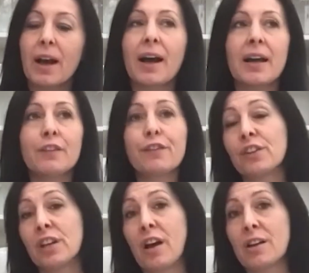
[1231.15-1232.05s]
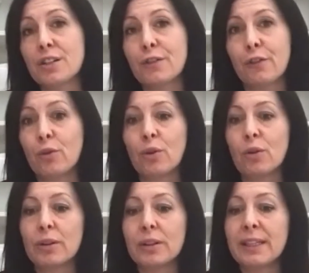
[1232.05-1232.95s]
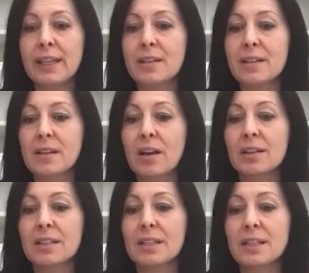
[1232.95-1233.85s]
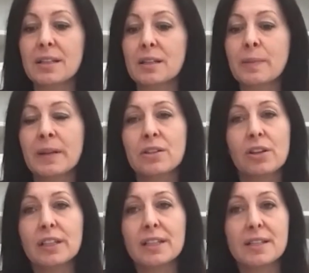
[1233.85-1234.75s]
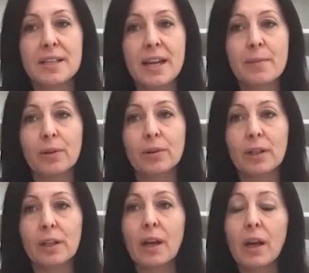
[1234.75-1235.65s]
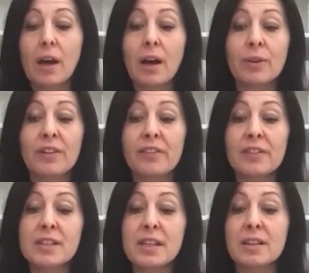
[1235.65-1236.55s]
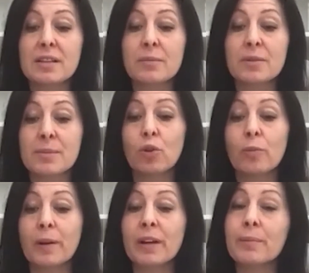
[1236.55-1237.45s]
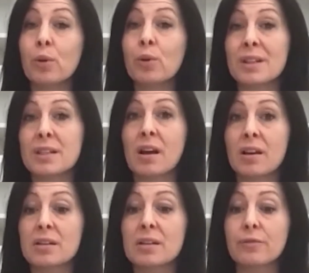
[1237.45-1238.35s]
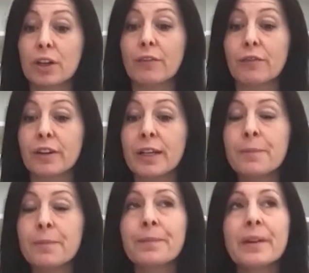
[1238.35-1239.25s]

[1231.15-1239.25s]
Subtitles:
And for the last 4 years, her disease has been totally stable. We've even seen some small but important signs of recovery.